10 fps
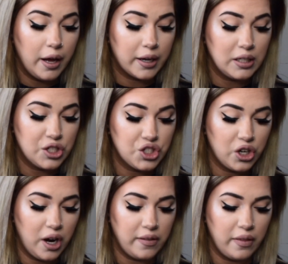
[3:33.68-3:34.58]

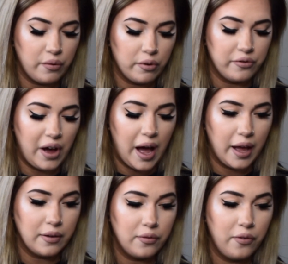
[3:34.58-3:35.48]
conditioner, and then the
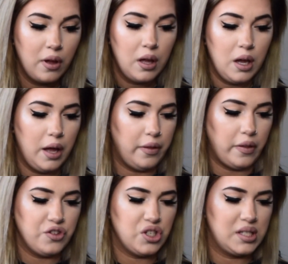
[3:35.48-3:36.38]
Revive. And then
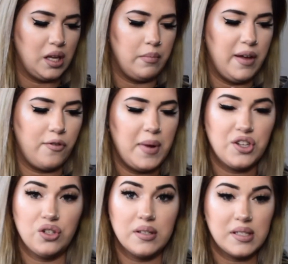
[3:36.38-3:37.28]
there's just some
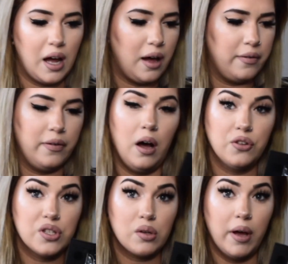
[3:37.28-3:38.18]
informational stuff.
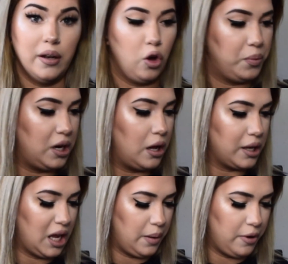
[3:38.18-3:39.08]
I'll just go ahead and open it on
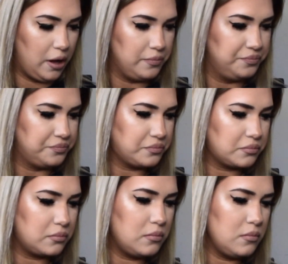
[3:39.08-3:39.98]
camera.
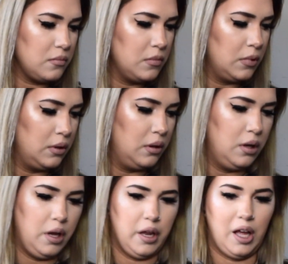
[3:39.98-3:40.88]

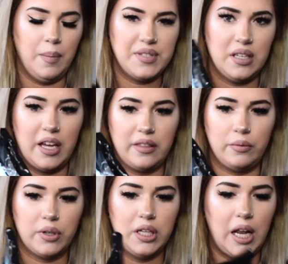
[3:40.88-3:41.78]
And comes in
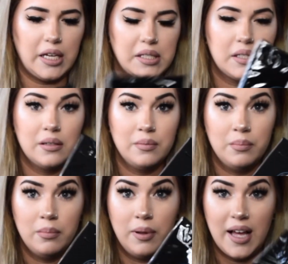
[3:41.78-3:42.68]
the really nice
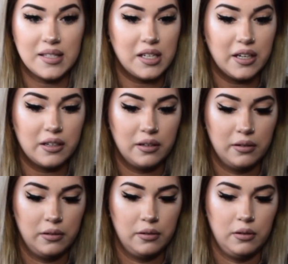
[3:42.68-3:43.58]
plastic.
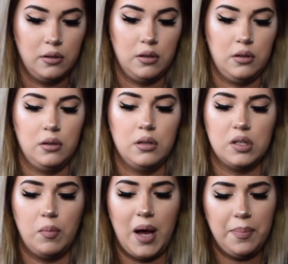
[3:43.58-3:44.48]

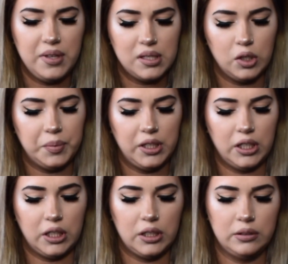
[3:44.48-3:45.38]
We'll pop this open
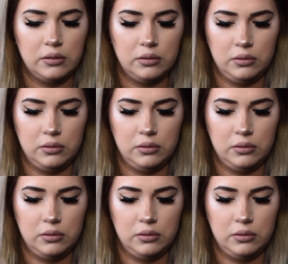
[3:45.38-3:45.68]
here.